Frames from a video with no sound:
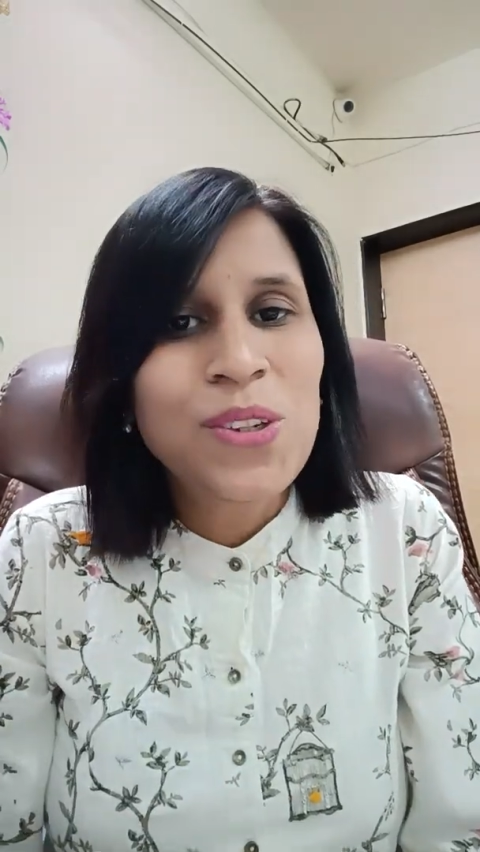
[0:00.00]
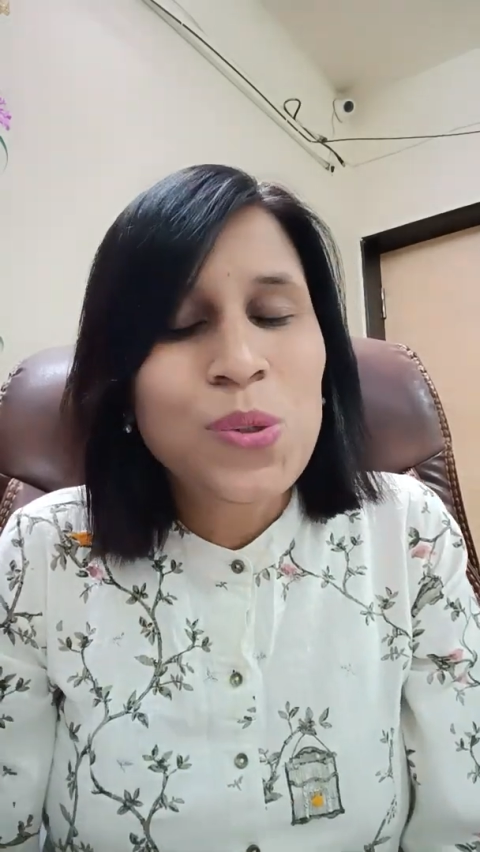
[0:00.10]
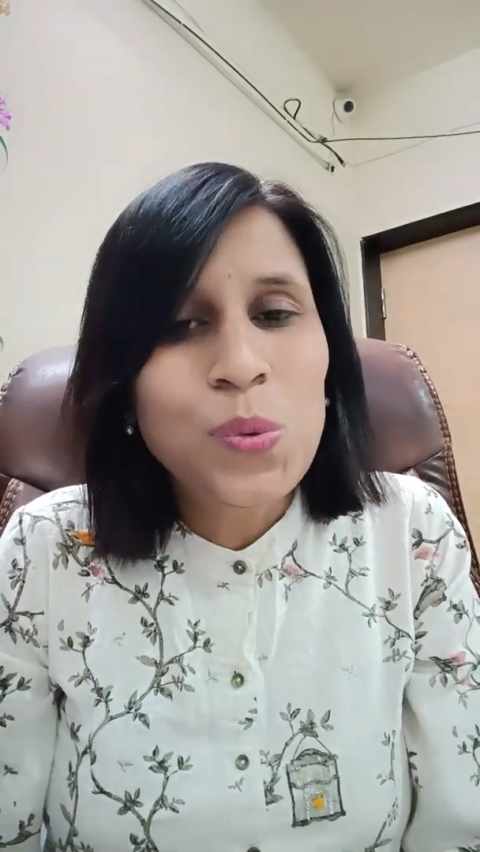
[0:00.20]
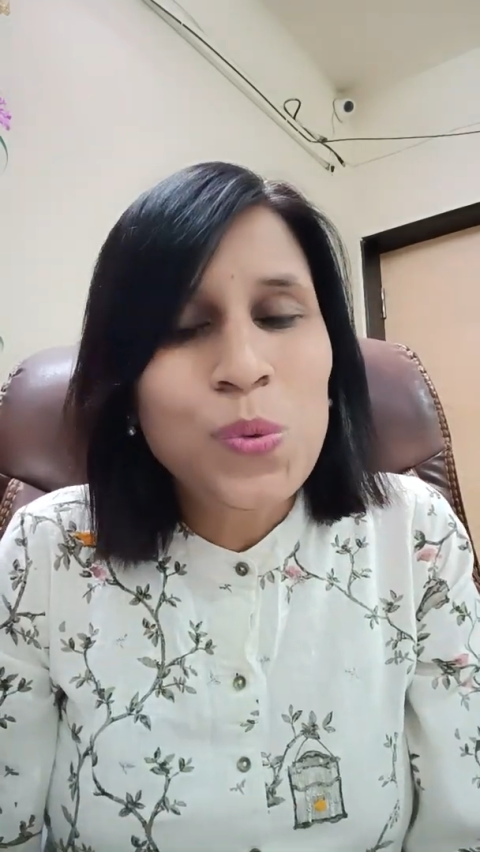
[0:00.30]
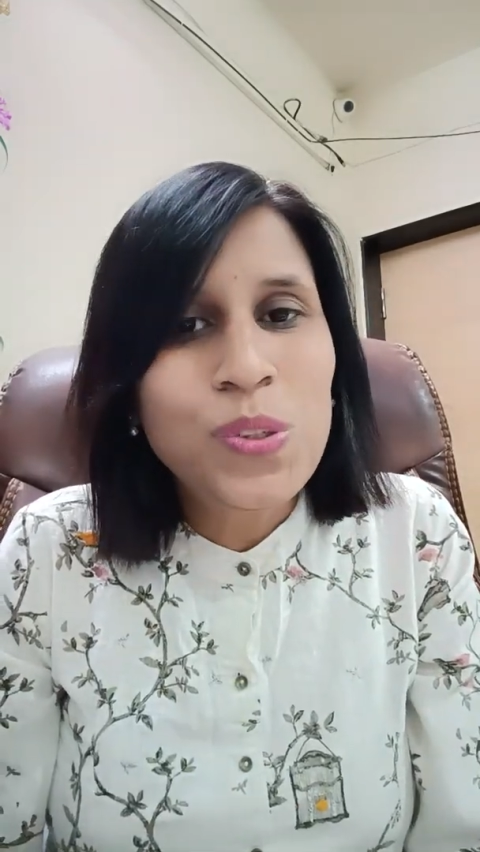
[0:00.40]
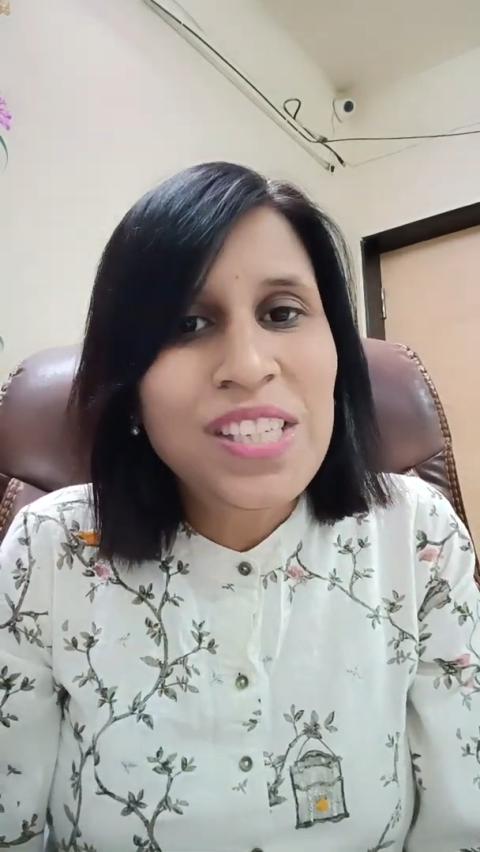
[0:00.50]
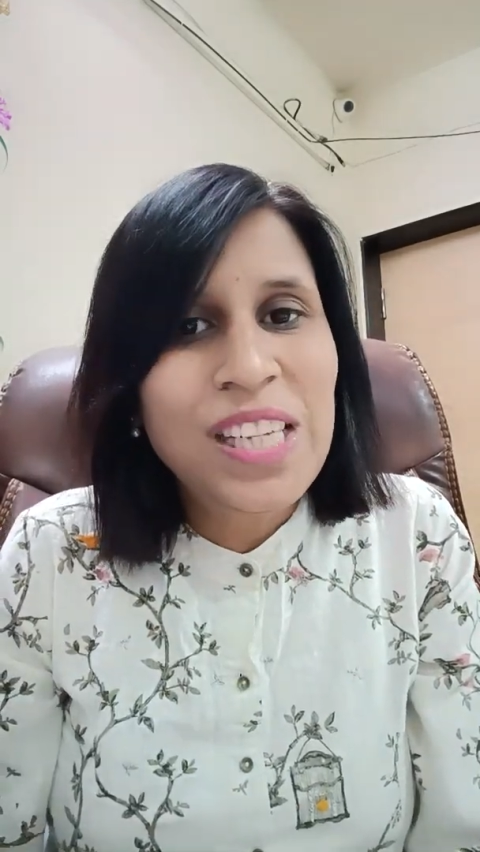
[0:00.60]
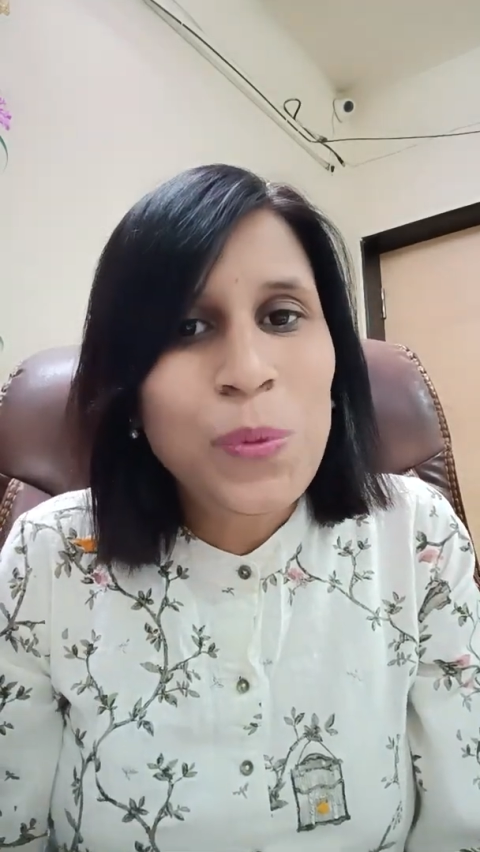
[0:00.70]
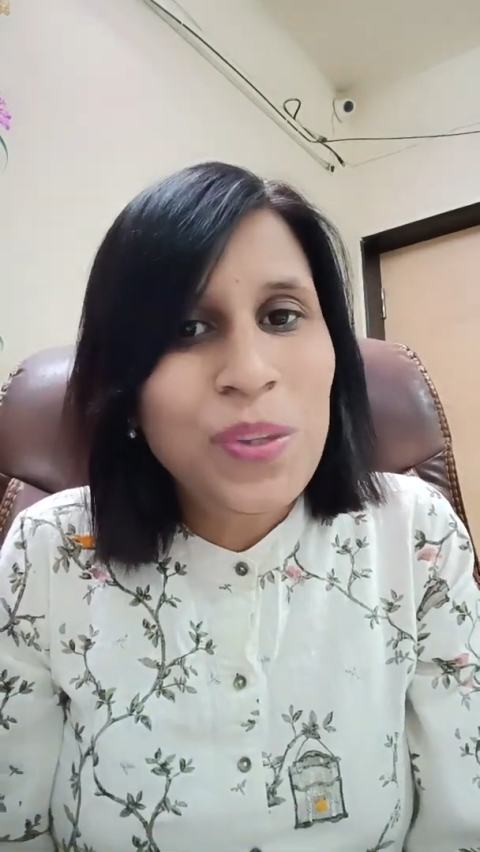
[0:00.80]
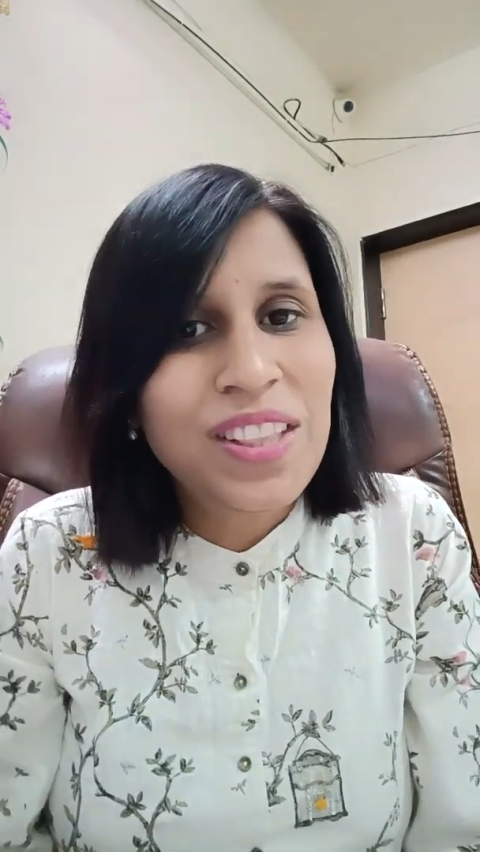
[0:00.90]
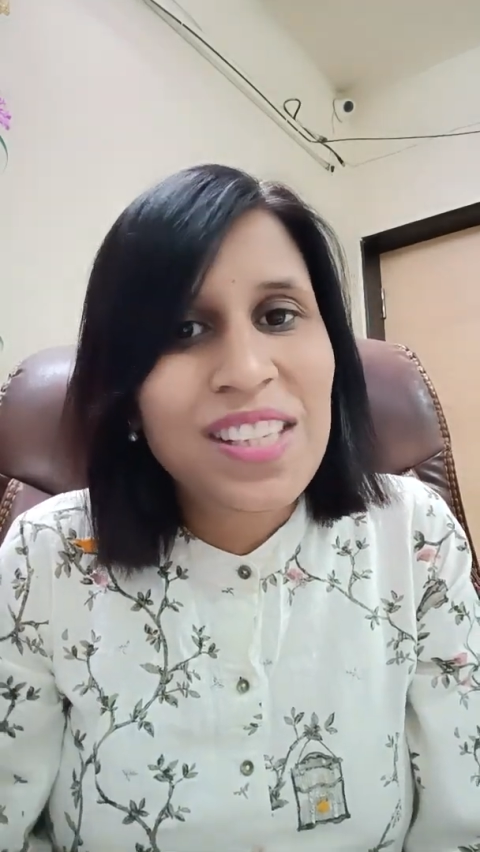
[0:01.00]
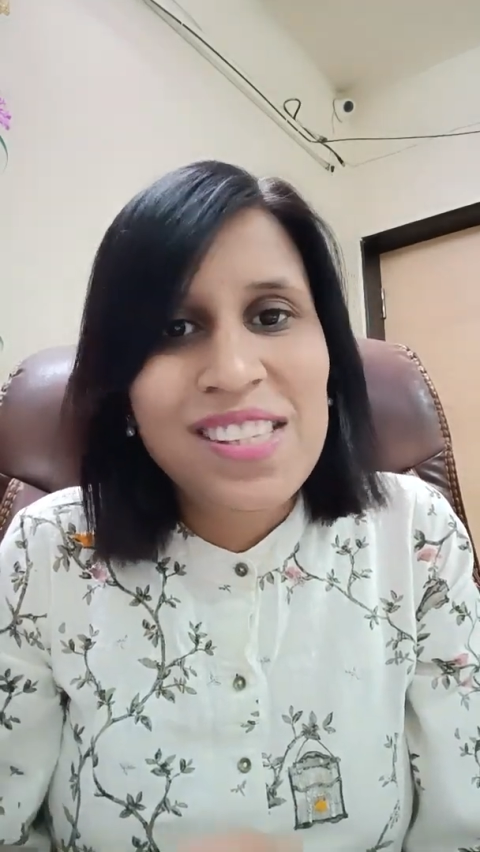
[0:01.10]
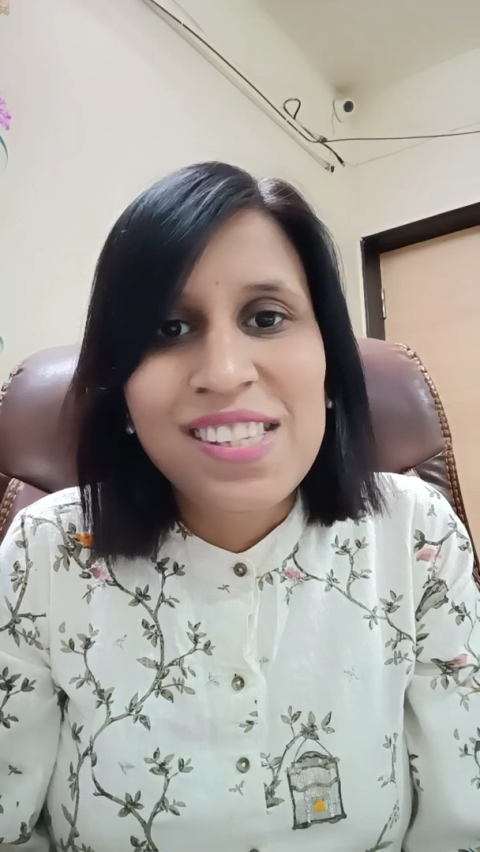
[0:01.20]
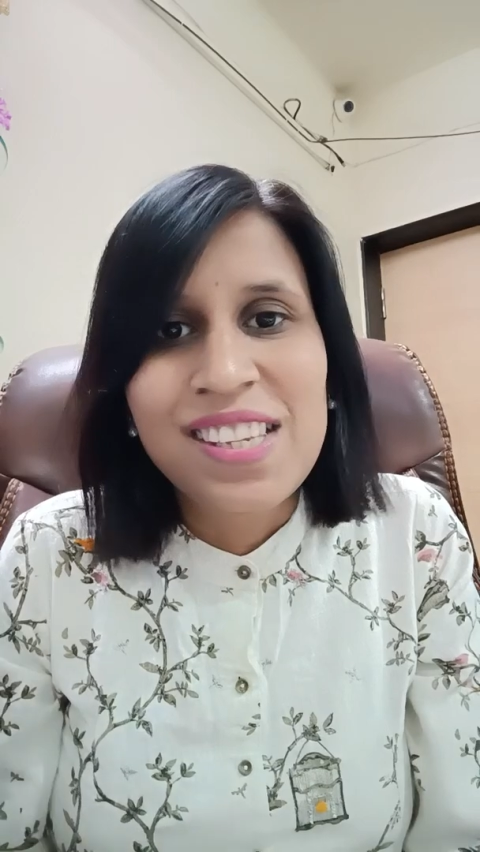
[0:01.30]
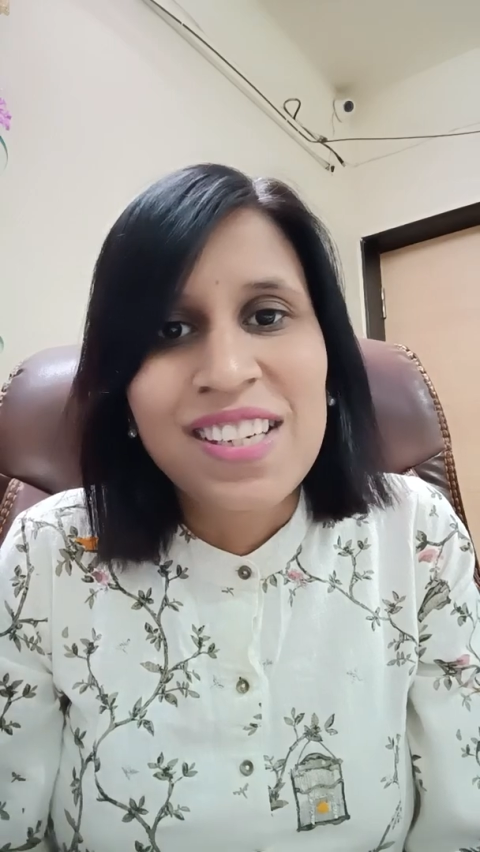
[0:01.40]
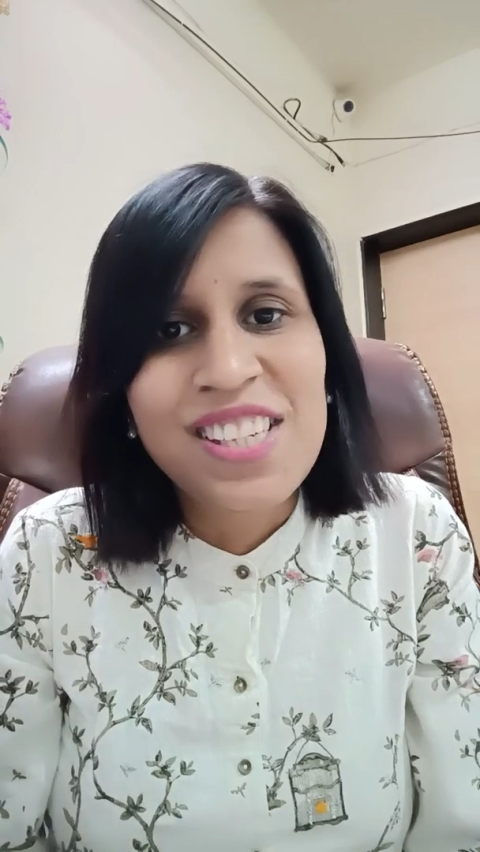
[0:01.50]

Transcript: to deal with these